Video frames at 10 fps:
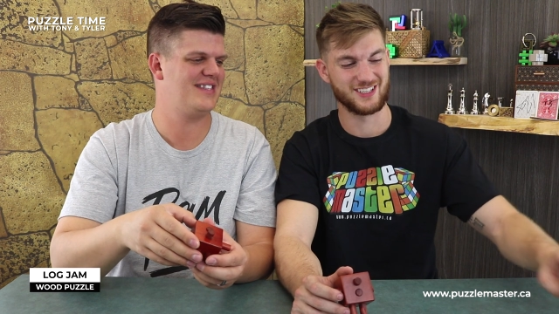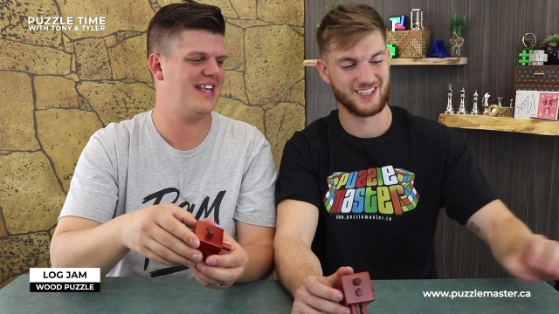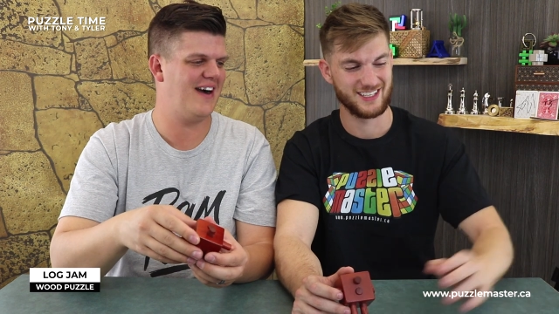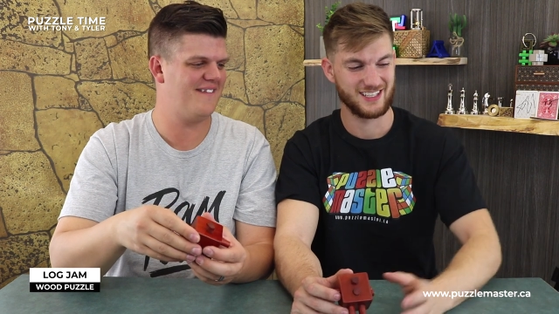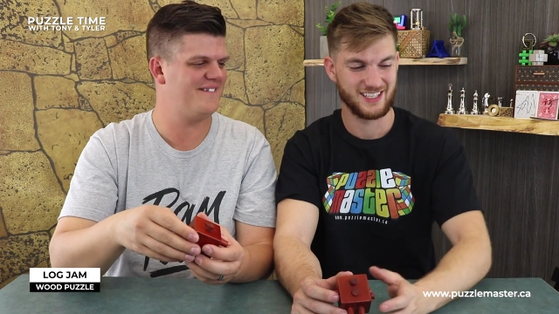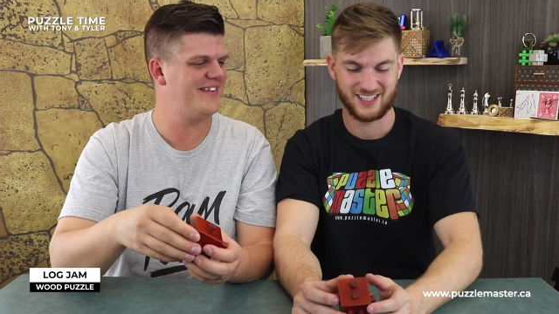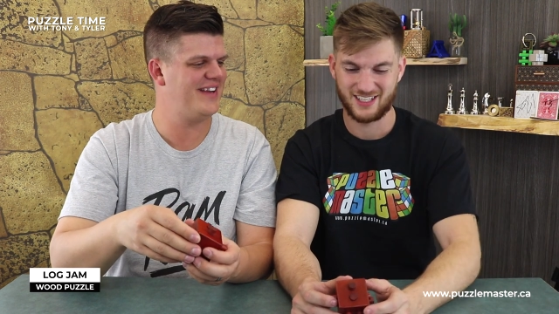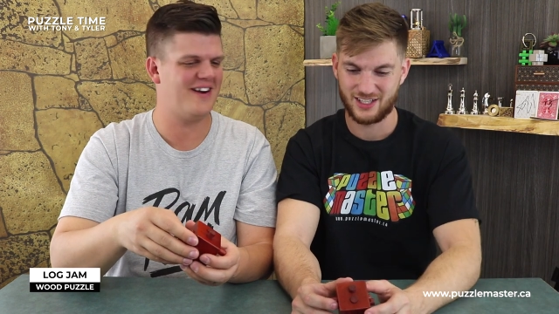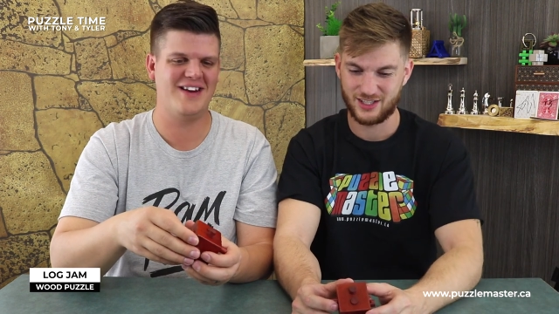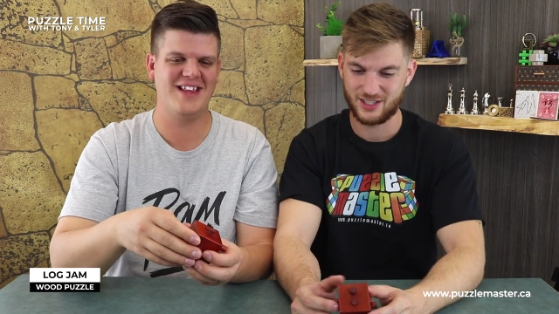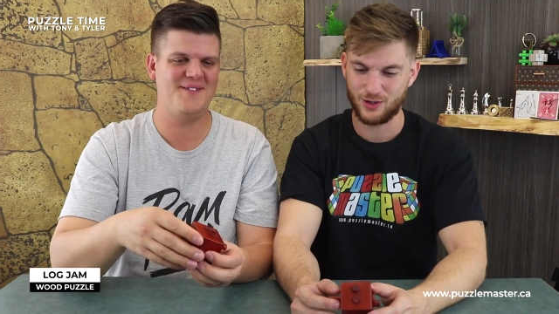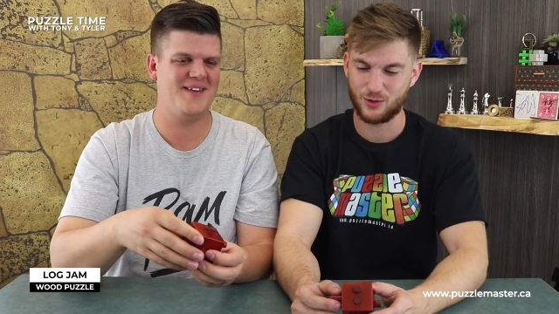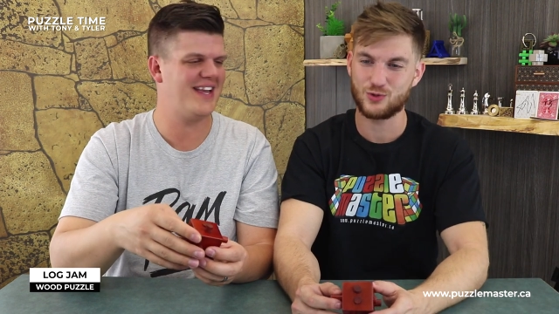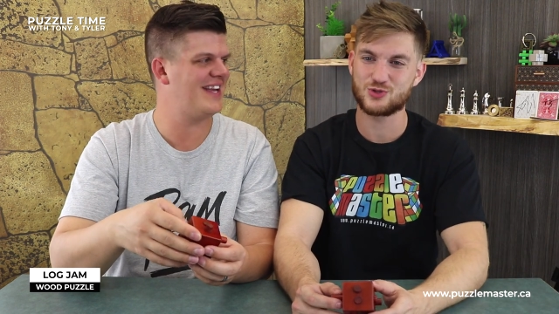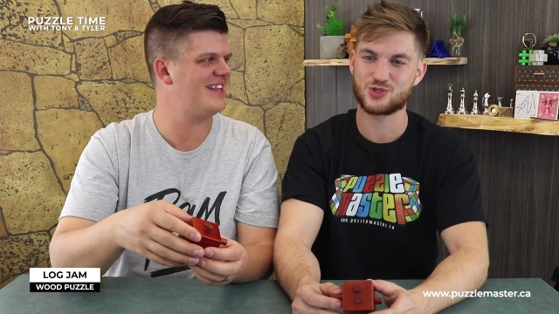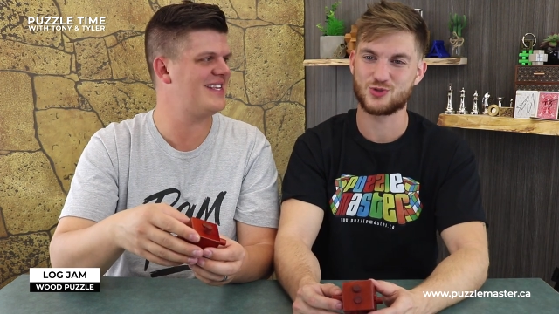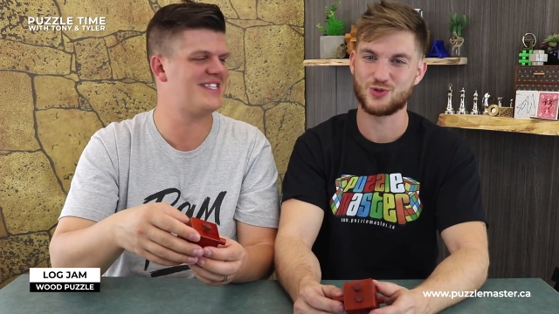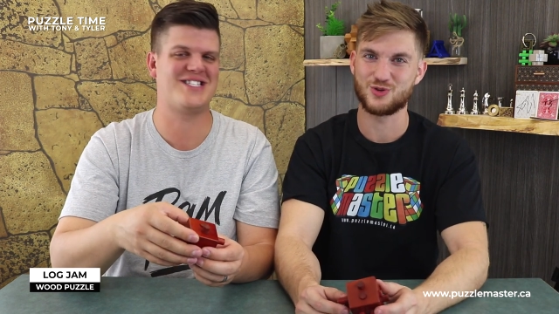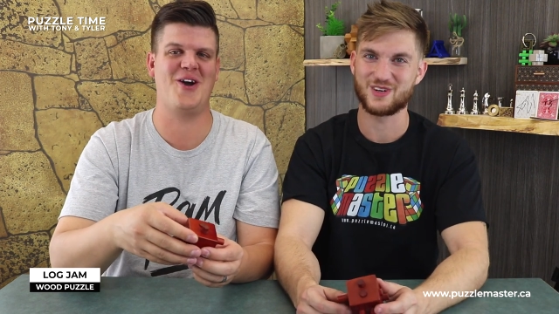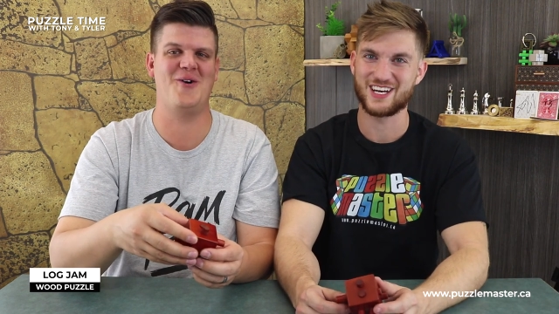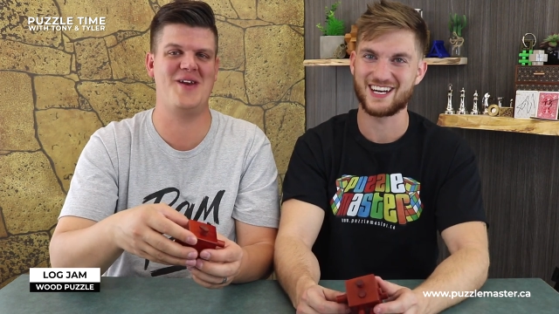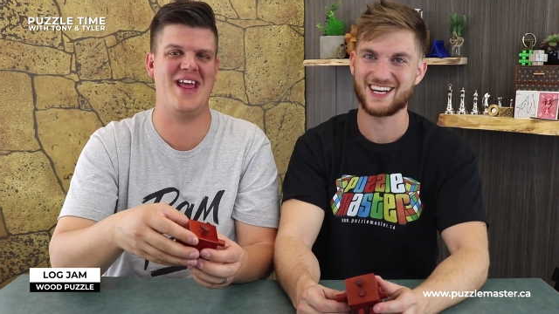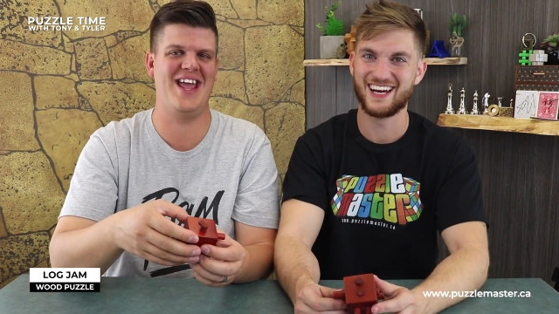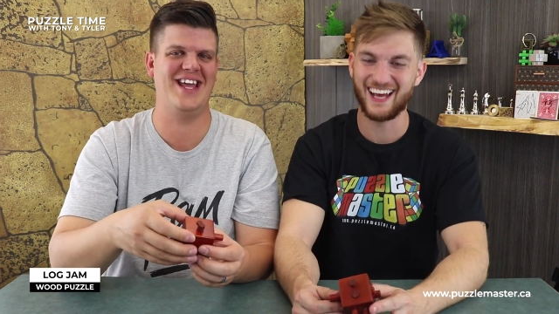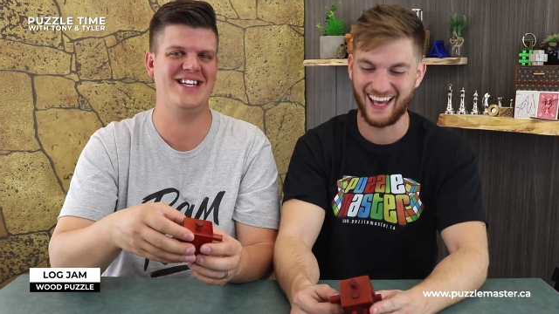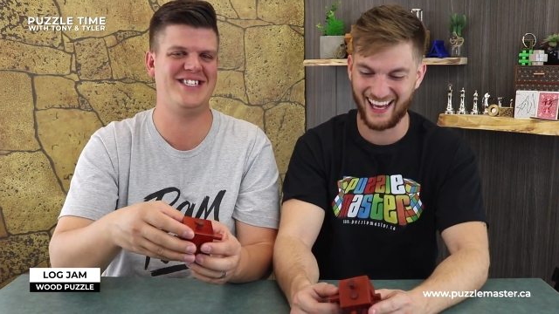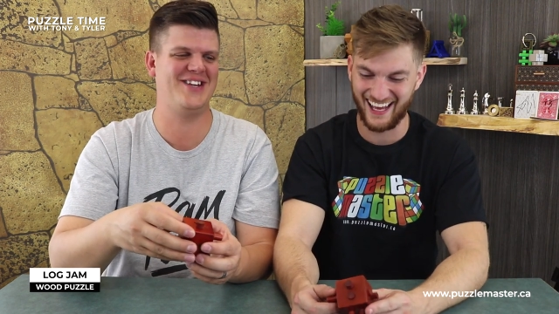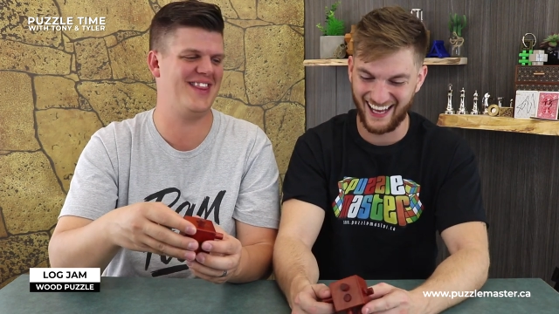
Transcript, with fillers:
Speaker 1: Yeah, we are the living in the stone way. age